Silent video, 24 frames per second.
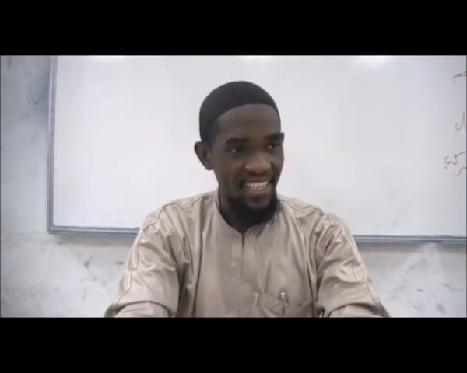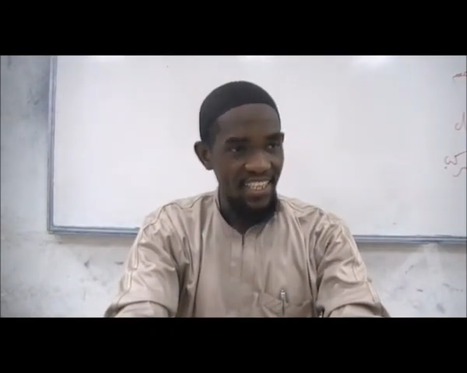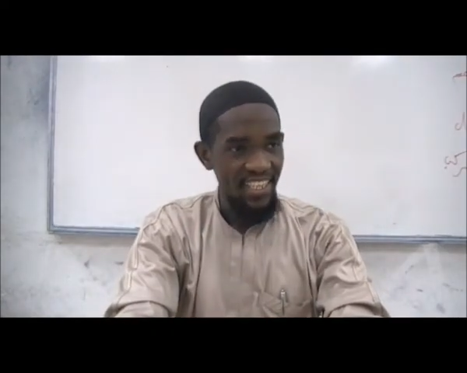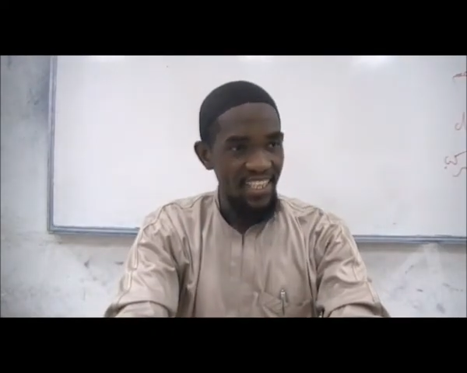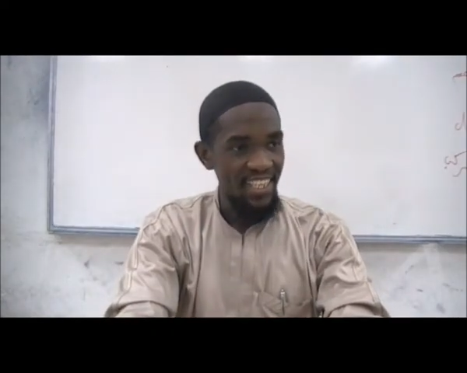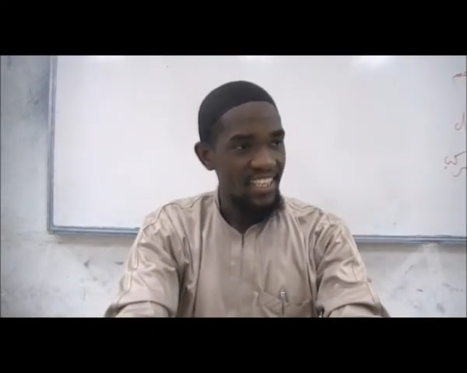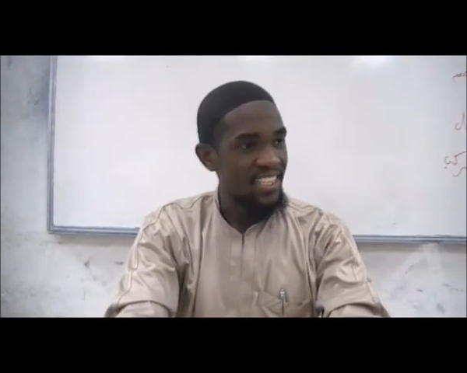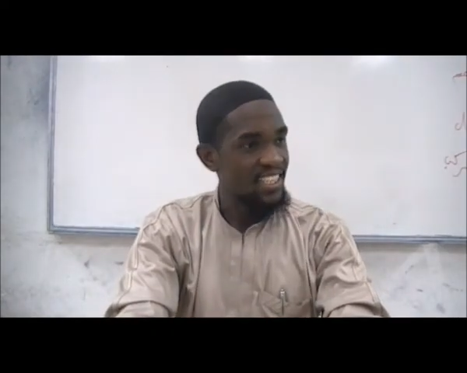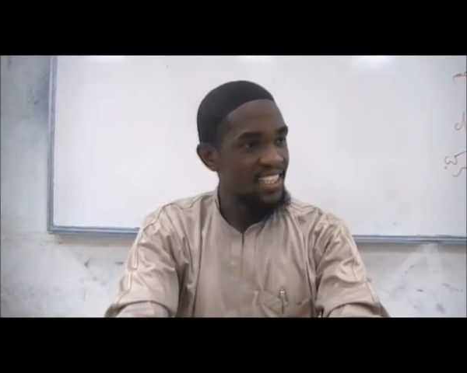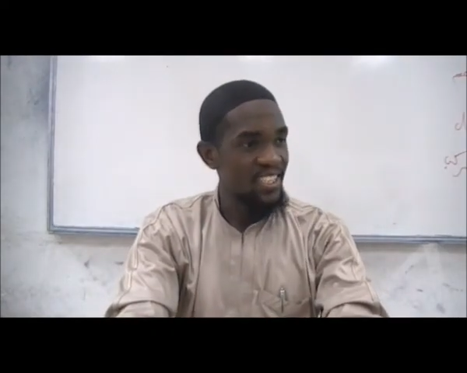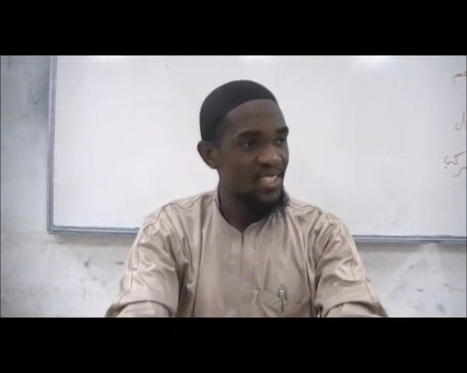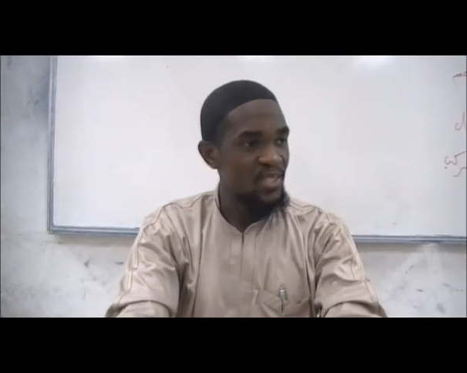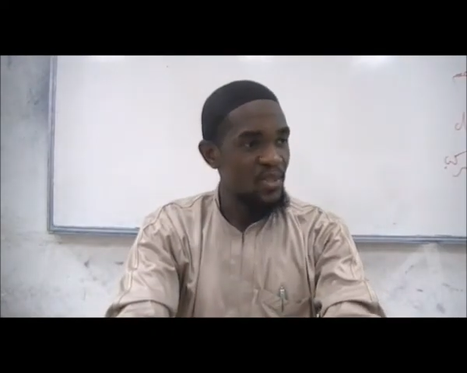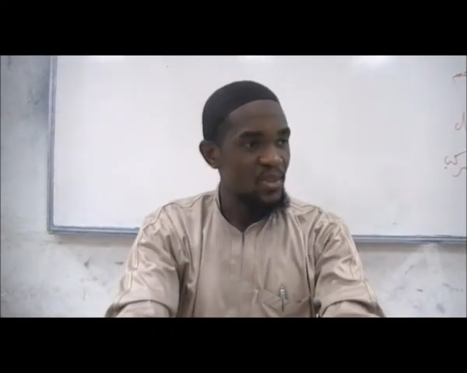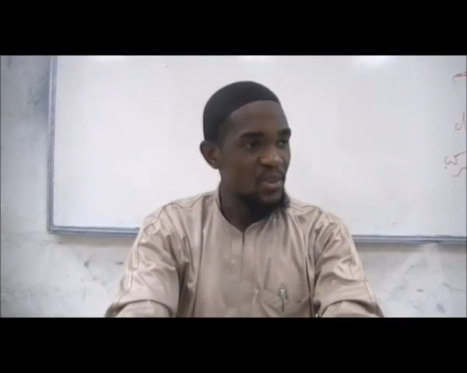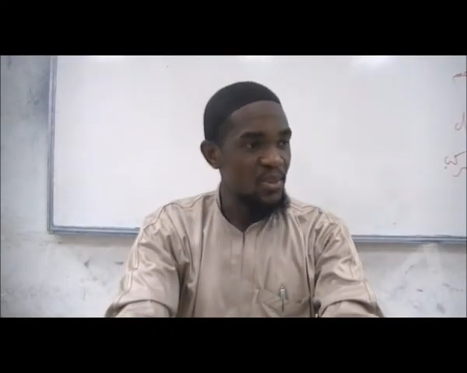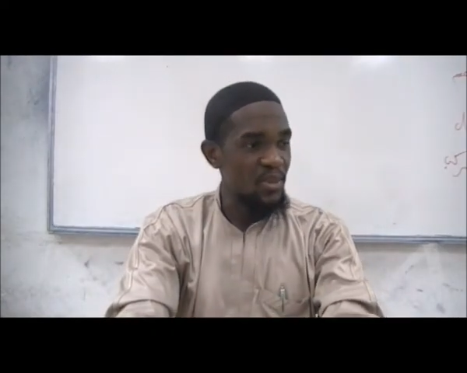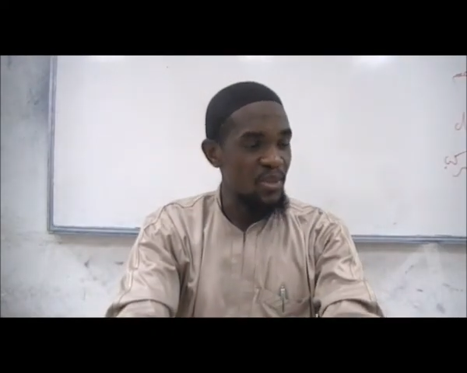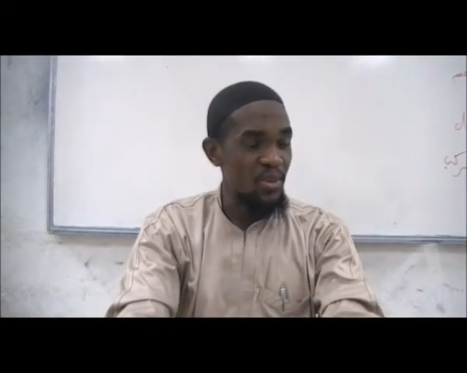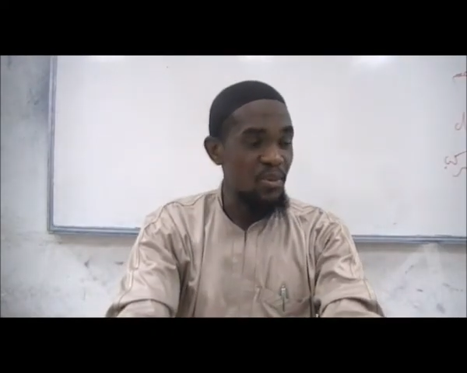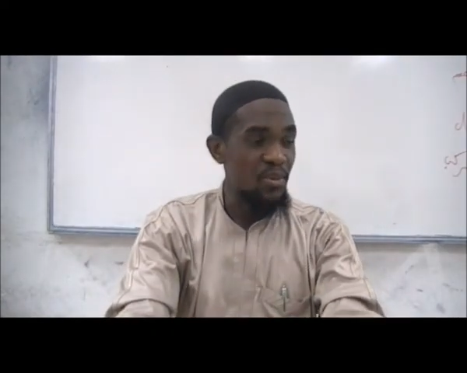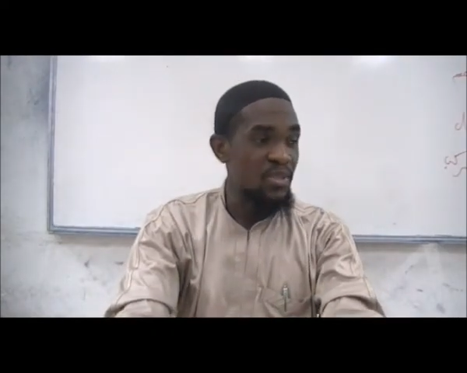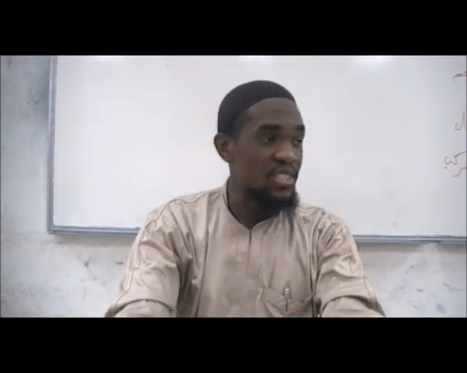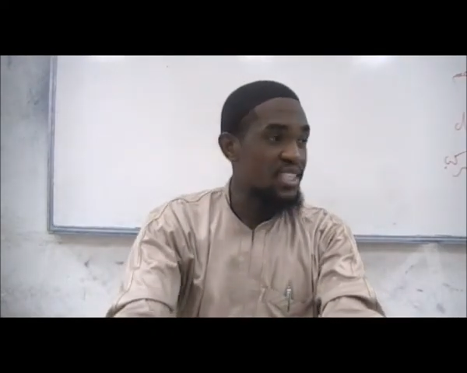This is true.
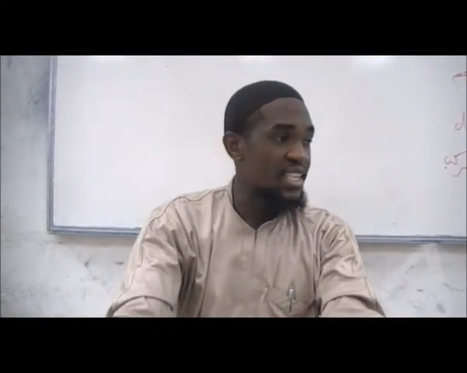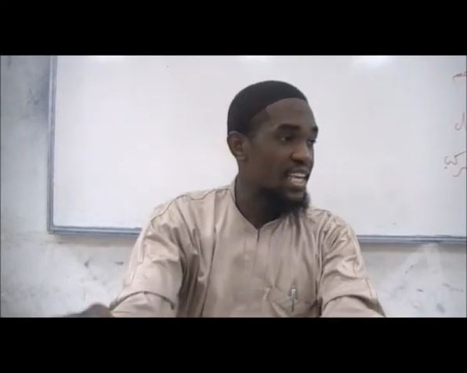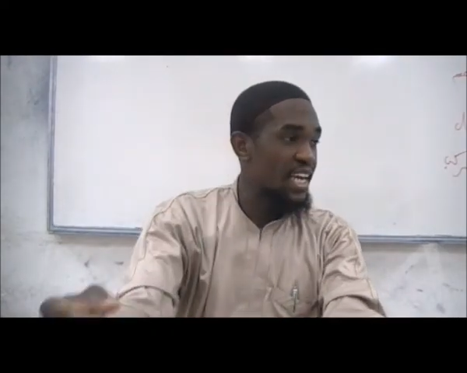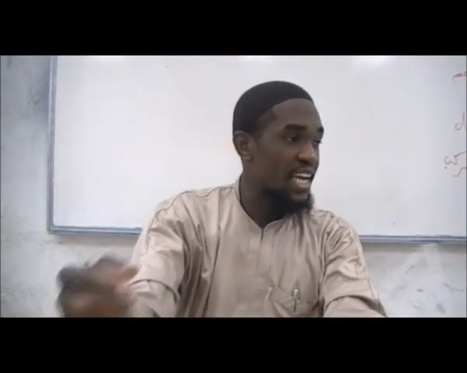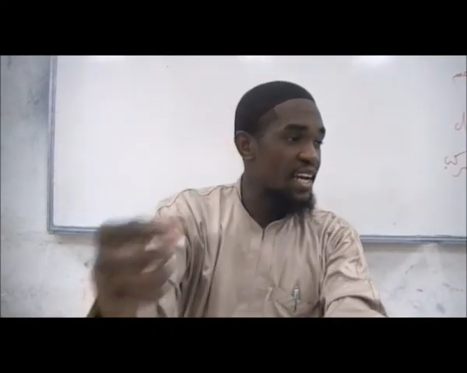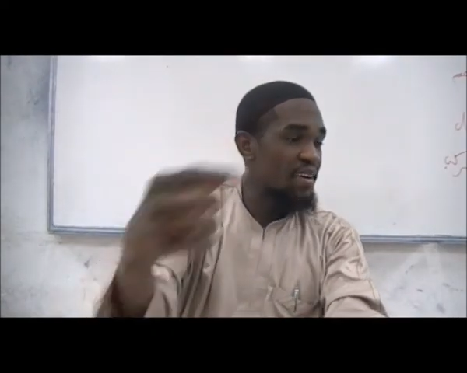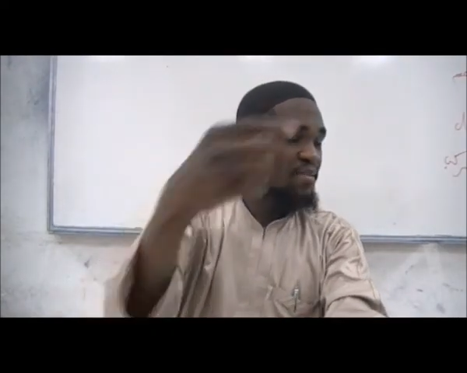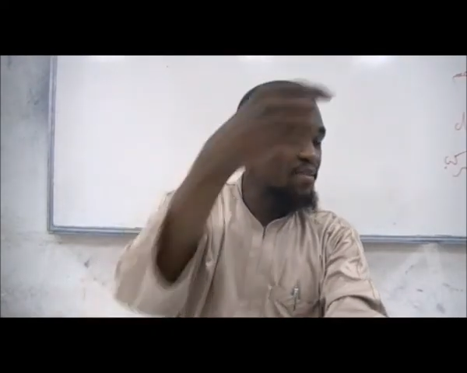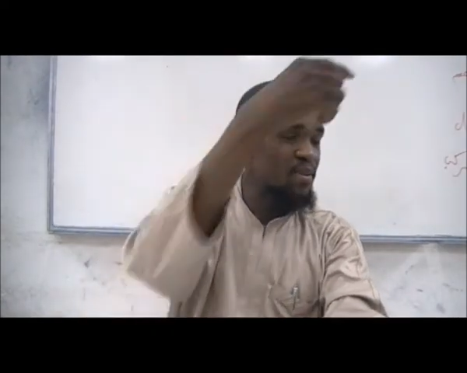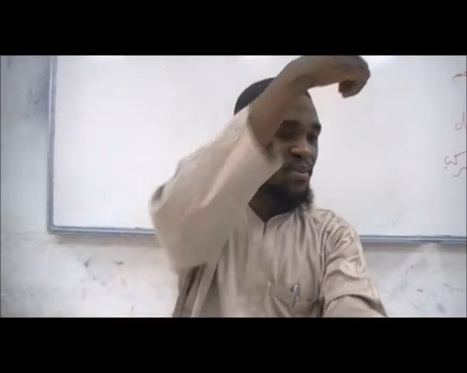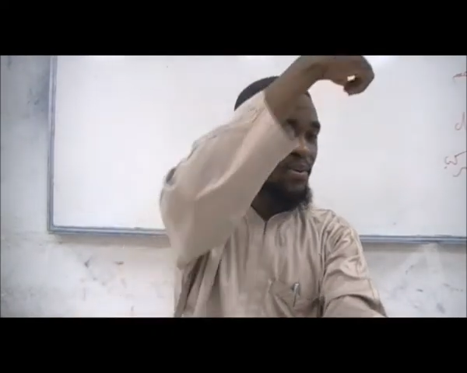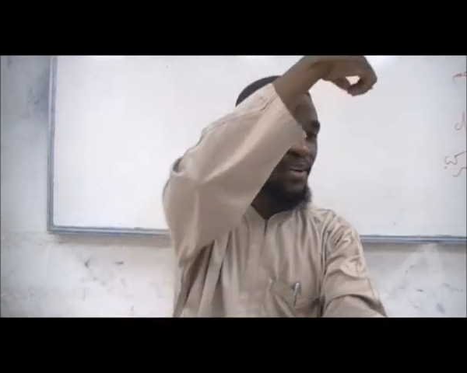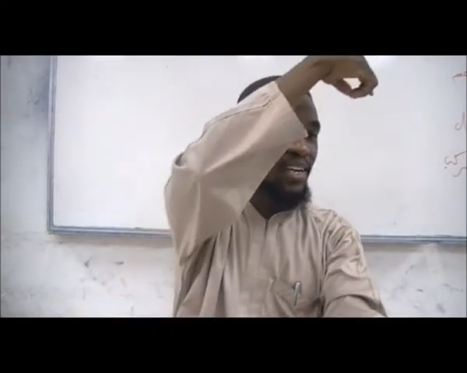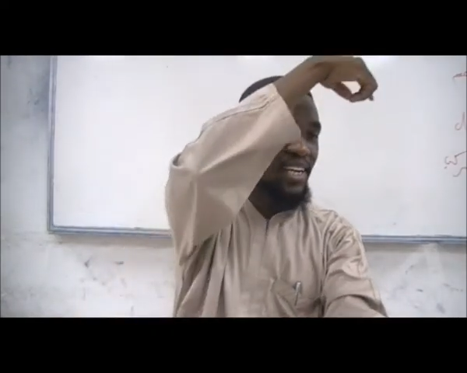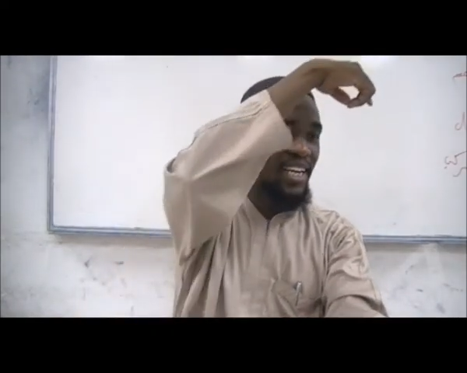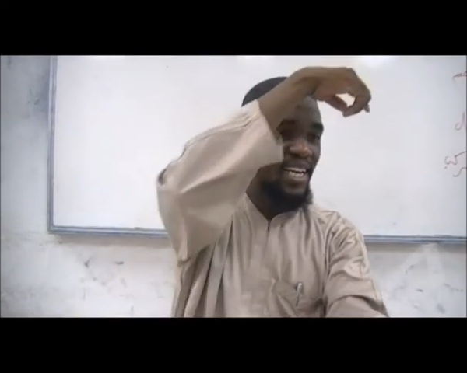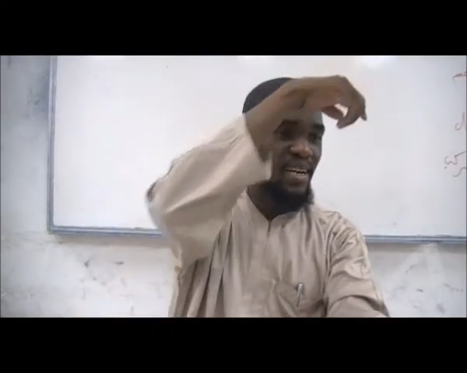You will see everyone